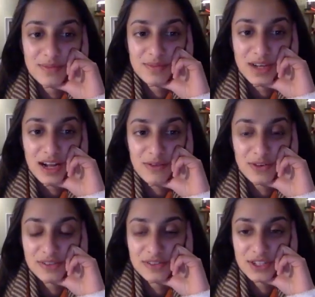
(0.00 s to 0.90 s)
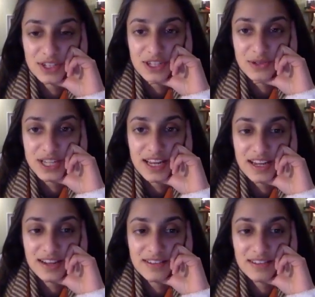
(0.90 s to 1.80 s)
not for such a huge
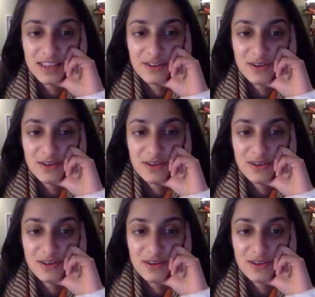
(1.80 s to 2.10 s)
headache later